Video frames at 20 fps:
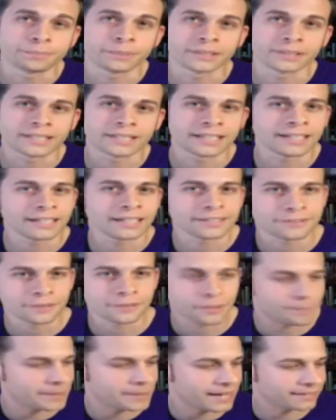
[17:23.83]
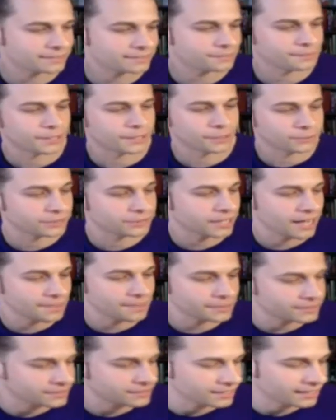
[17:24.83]
But then I thought back to my old
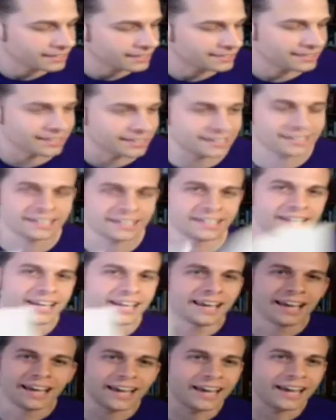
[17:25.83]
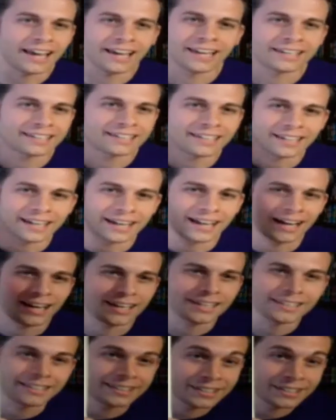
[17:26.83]
comics that I did, and
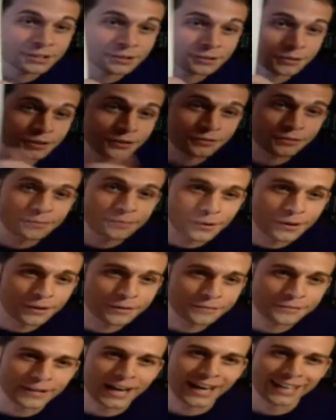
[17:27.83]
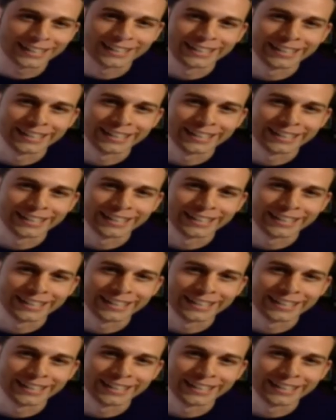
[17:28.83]
these are even more violent.